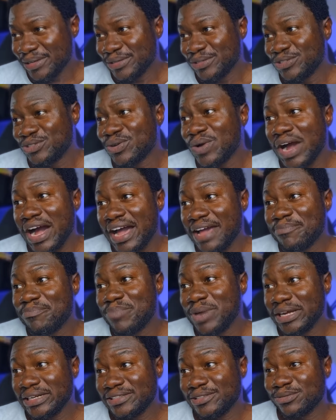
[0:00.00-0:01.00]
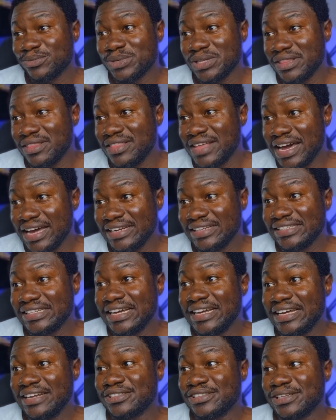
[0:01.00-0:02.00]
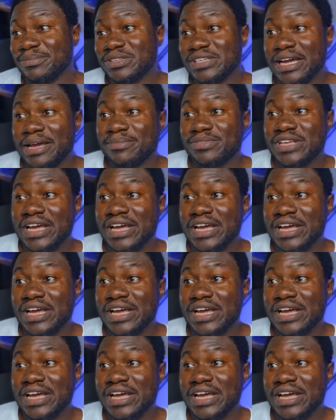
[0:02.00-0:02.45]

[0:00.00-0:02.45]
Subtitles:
So I battle with that, and sometimes